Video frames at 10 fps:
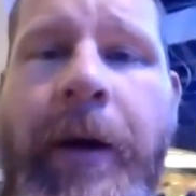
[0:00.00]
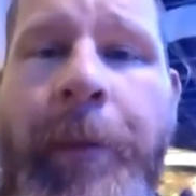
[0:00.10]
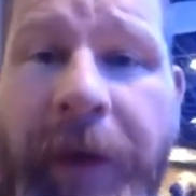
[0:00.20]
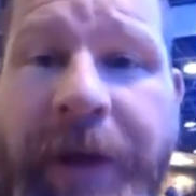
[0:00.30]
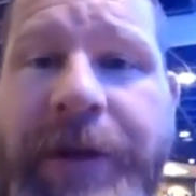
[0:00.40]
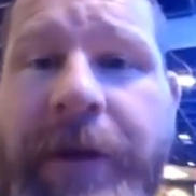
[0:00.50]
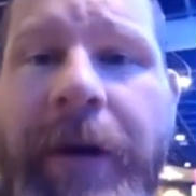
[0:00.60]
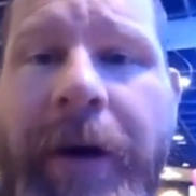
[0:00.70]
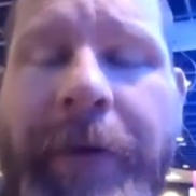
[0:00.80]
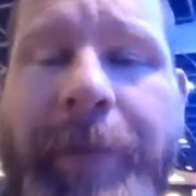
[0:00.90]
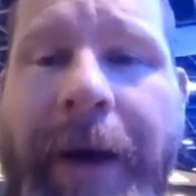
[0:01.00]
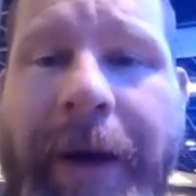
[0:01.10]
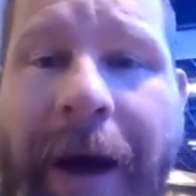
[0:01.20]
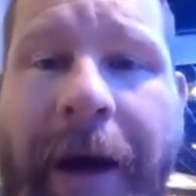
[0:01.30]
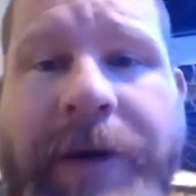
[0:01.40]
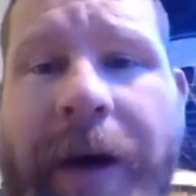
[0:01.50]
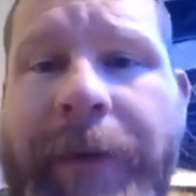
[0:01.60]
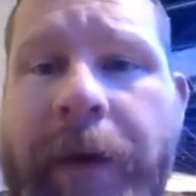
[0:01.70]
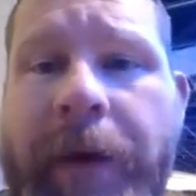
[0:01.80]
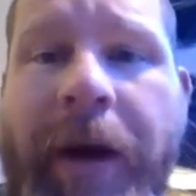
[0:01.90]
completion of my contract
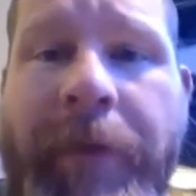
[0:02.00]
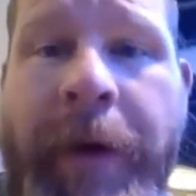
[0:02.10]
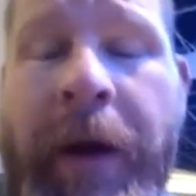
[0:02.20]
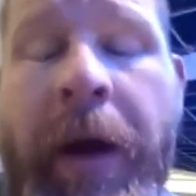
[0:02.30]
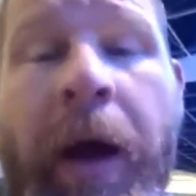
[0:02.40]
for the government,